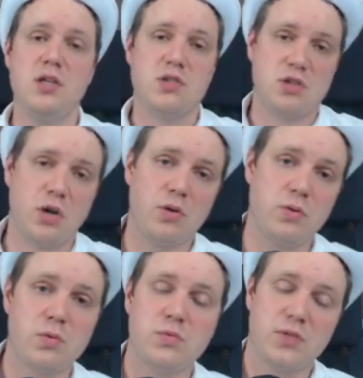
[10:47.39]

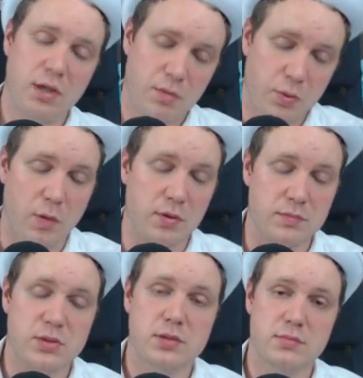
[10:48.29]
So there are
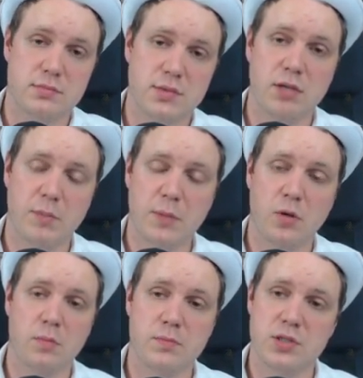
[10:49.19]
problems. There are big
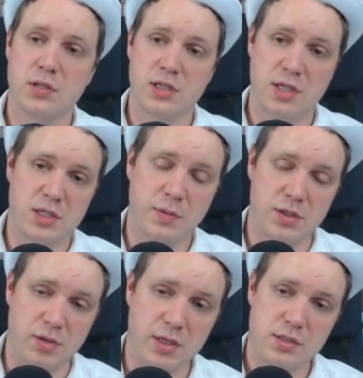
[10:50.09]
problems, and these need to be
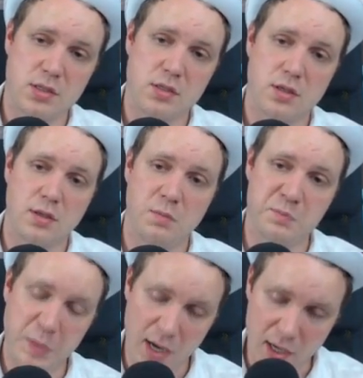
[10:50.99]
addressed.
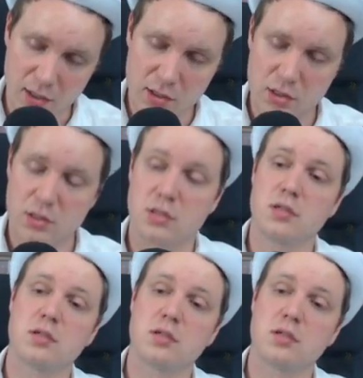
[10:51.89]
But